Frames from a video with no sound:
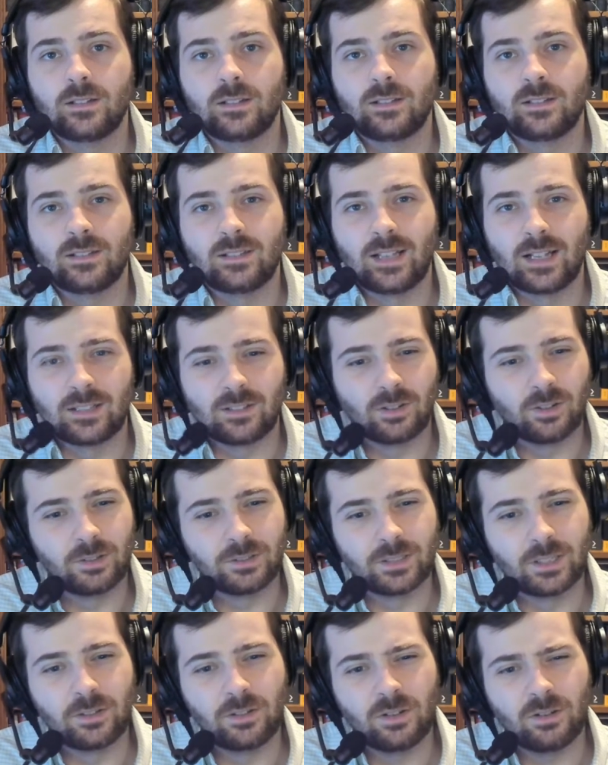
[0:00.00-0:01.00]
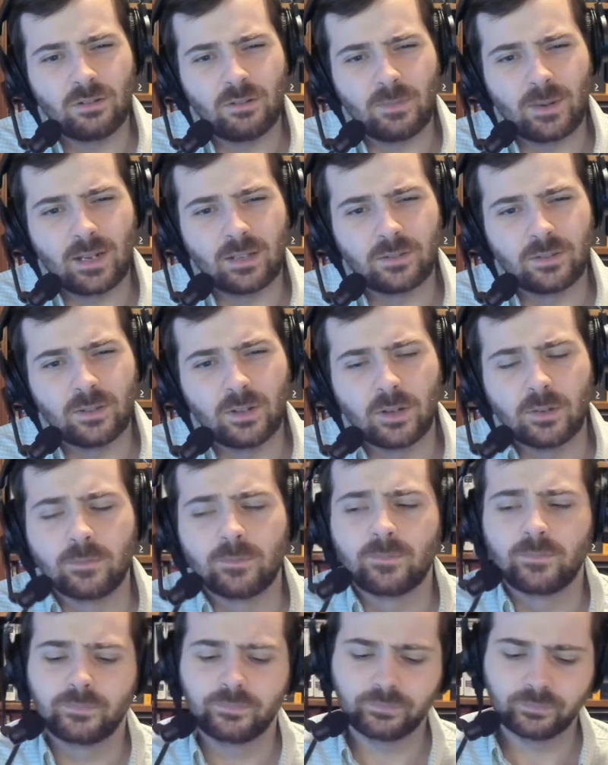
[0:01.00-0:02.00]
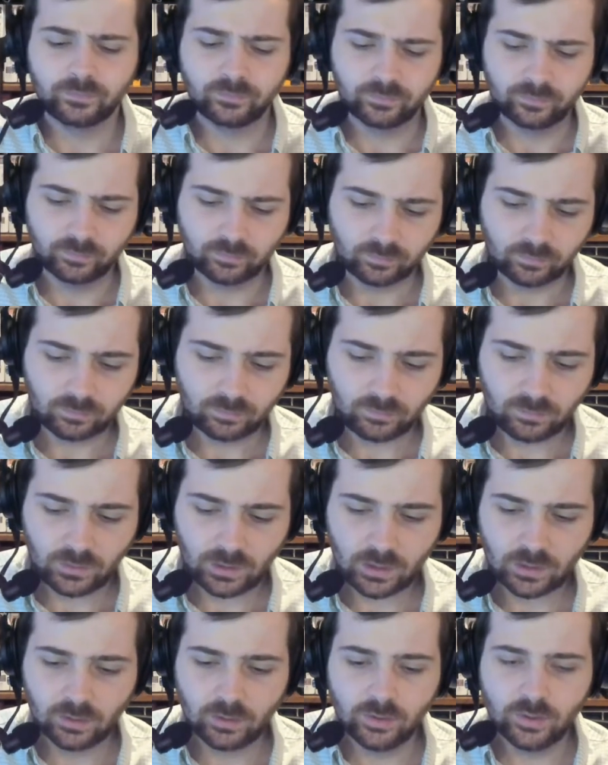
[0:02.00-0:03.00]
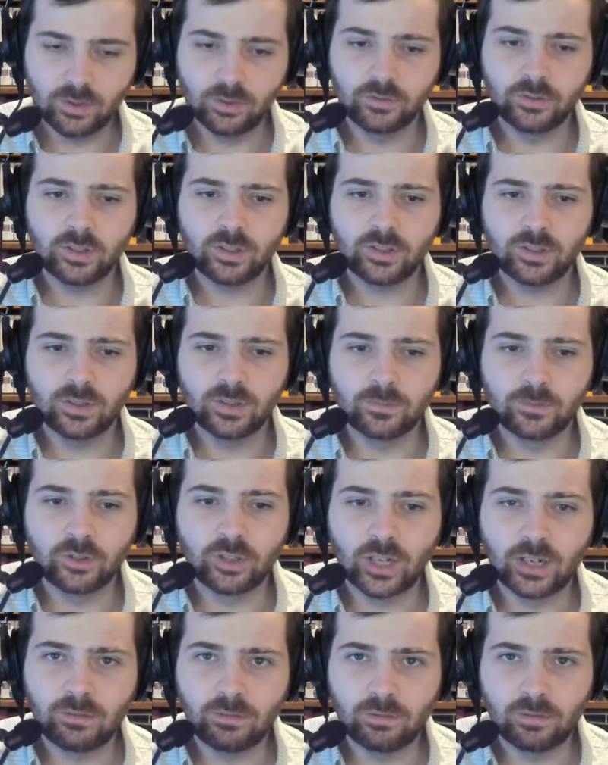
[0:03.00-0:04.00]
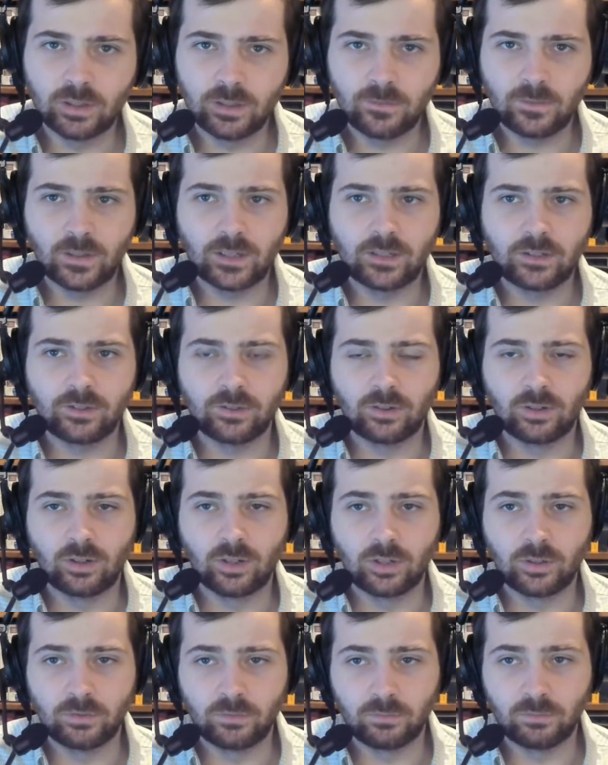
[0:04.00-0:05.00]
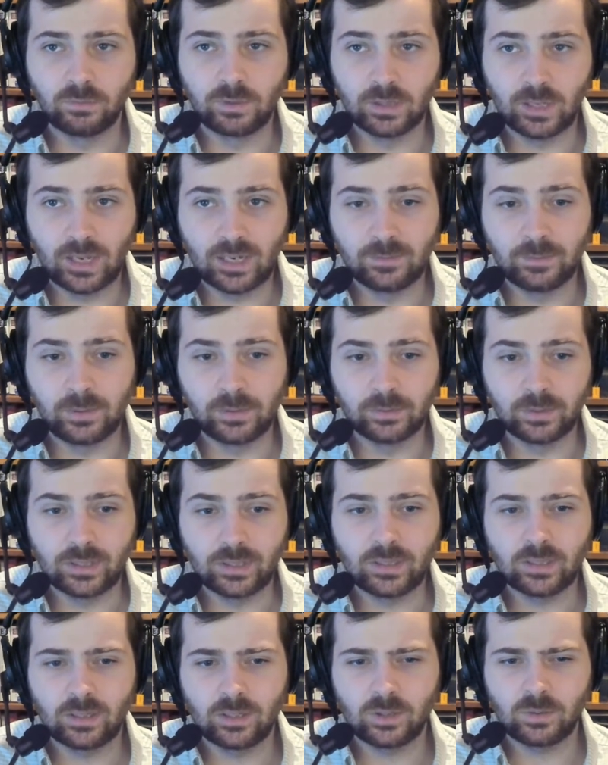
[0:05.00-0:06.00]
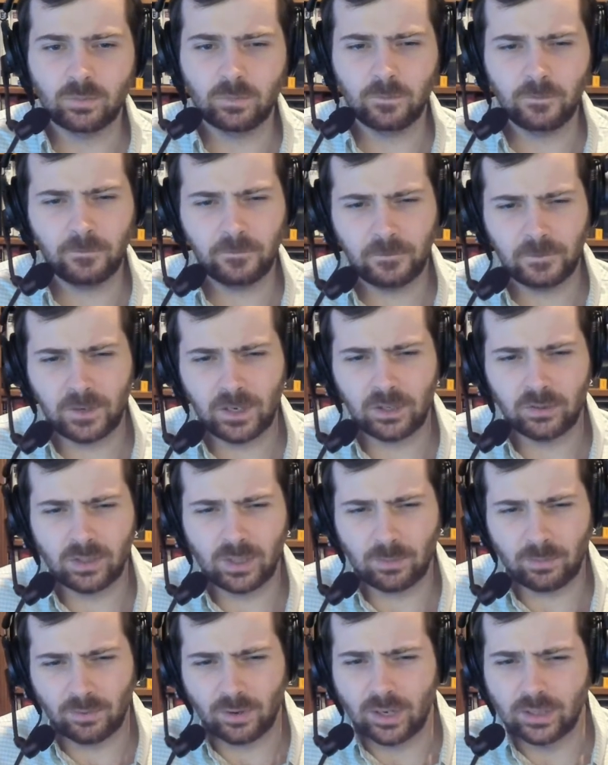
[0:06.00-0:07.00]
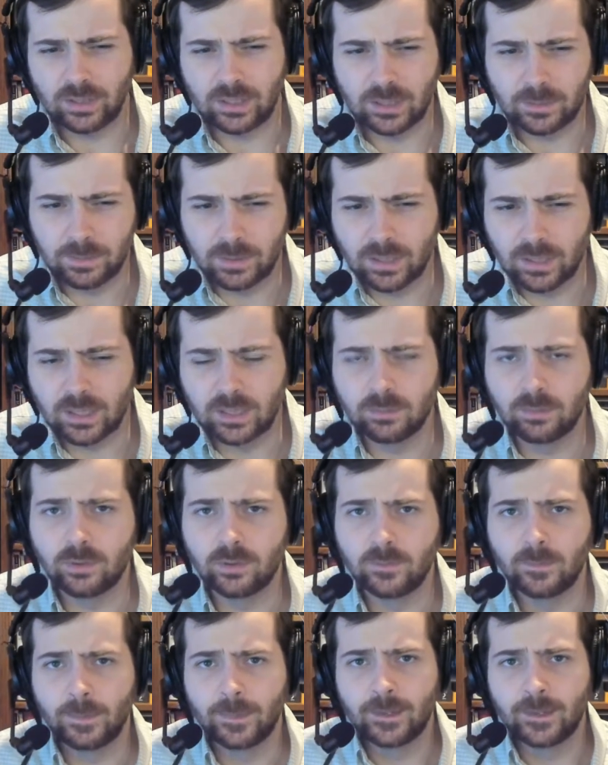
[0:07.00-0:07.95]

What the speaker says: That's hard to know about though. So just some general advice on reliability that is fairly broadly applicable